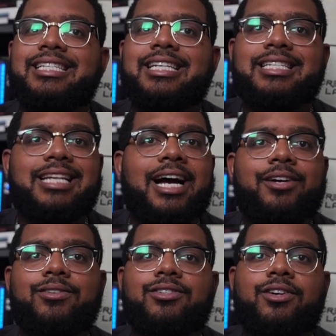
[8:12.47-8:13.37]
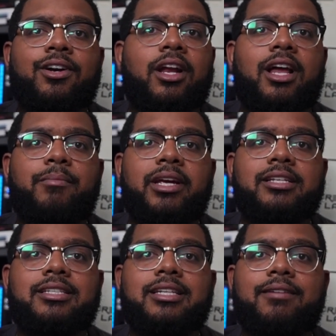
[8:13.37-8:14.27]
styles,
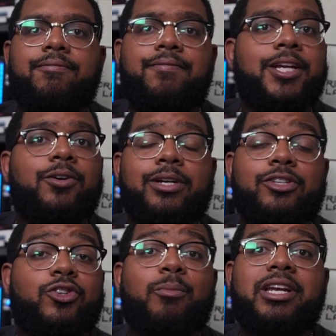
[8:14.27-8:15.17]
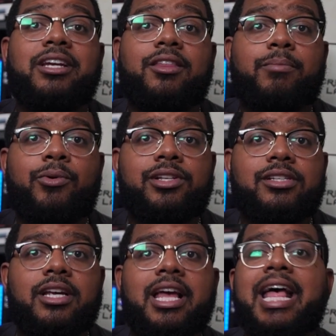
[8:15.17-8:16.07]
ergonomics, feel, and so many other points,
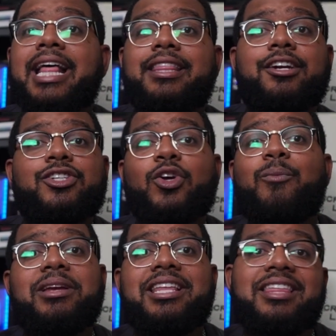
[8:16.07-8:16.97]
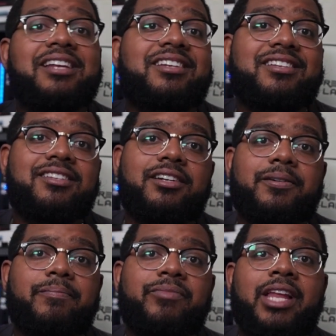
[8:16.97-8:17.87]
there are so many things to consider,
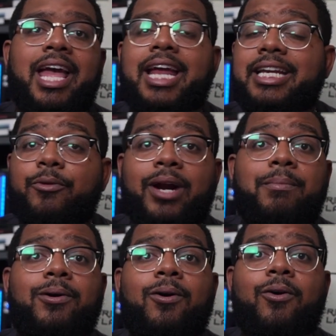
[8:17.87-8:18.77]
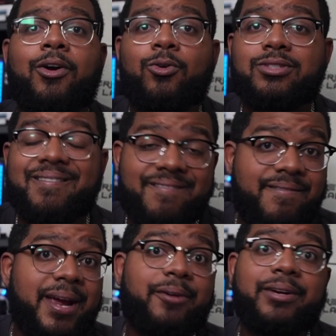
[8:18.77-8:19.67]
and the rabbit hole goes
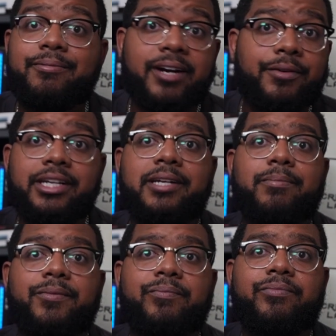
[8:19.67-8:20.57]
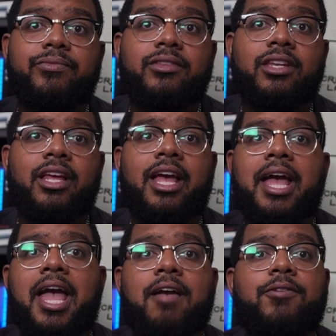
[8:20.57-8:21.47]
very, very deep.
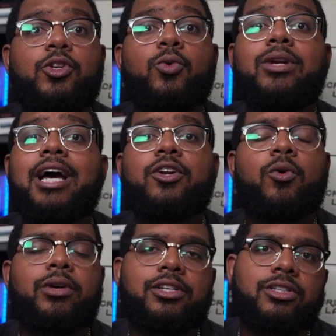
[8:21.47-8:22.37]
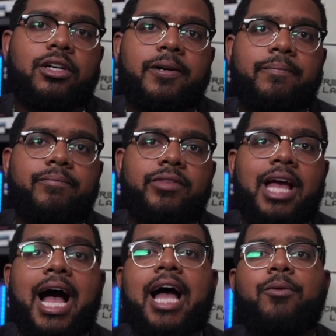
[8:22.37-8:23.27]
If you do not know where to start,
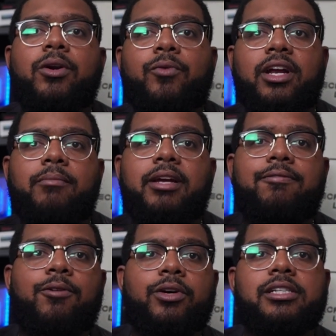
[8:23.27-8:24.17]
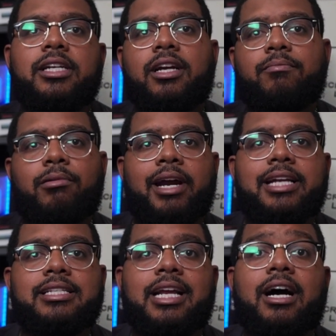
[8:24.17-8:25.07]
I would recommend focusing on brands
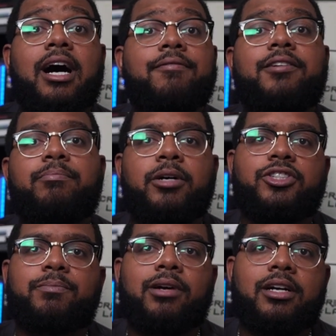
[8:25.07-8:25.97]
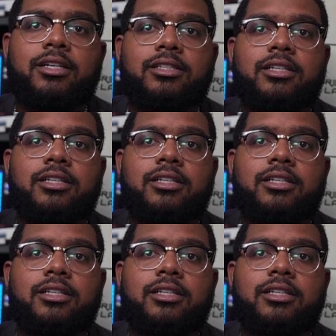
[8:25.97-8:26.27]
that offer budget products.